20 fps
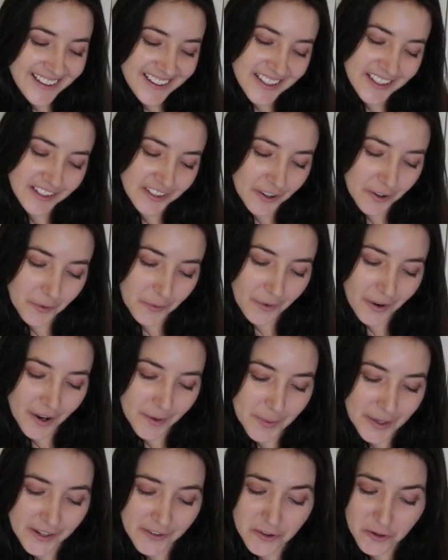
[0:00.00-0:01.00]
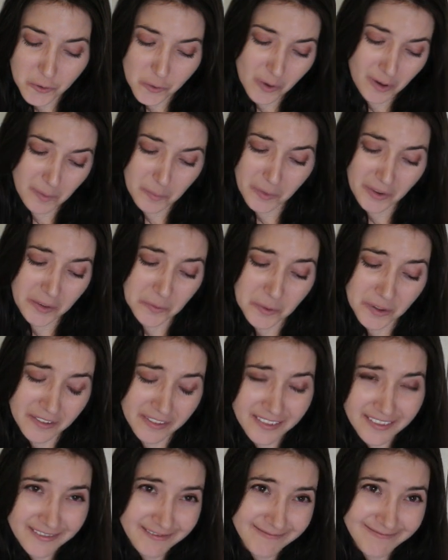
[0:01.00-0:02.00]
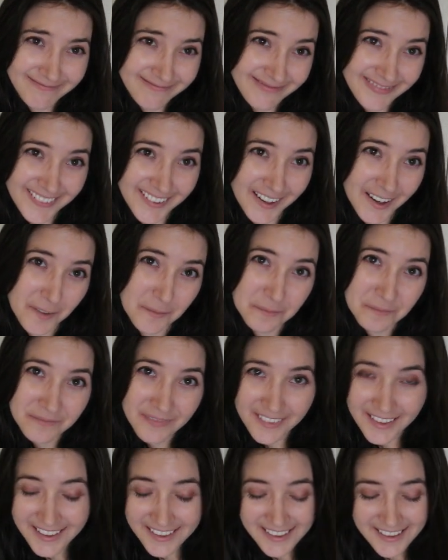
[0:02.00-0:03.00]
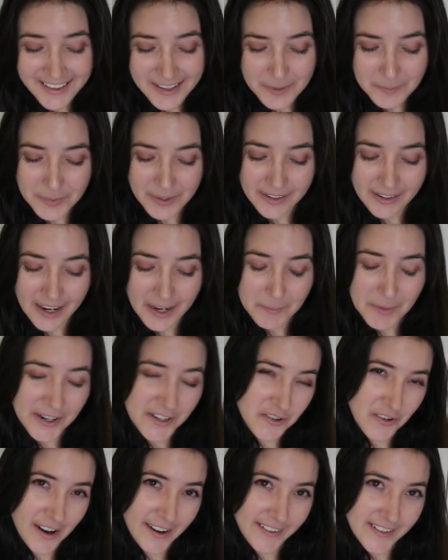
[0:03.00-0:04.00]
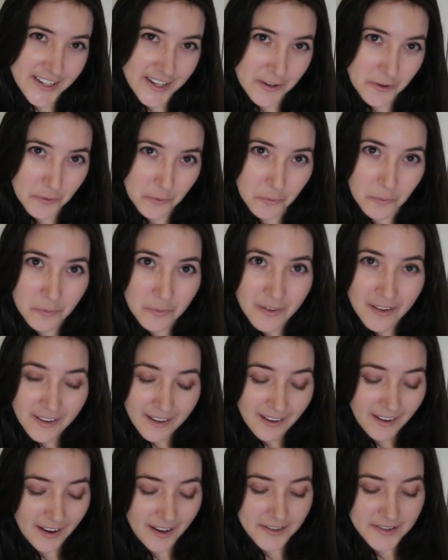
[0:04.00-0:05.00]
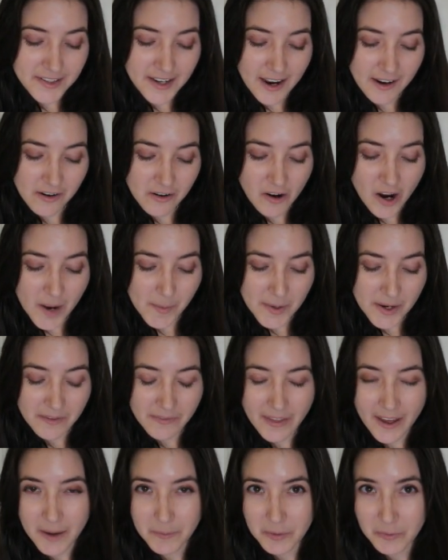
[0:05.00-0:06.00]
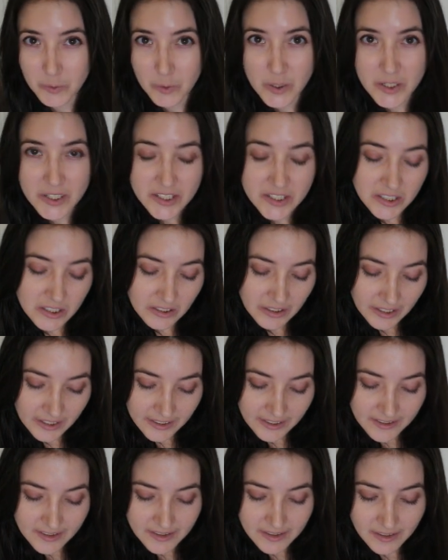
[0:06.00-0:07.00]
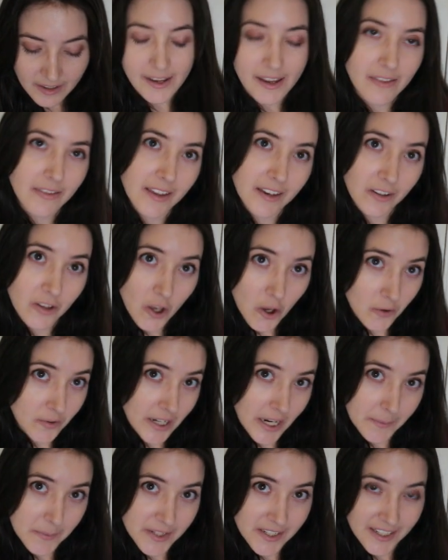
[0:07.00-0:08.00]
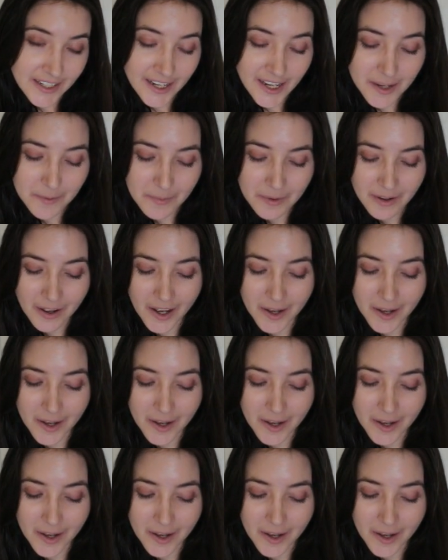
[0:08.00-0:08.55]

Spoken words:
so I don't know who I'd play with, but I might try to snag a copy of that before it's too late. And then Codename Steam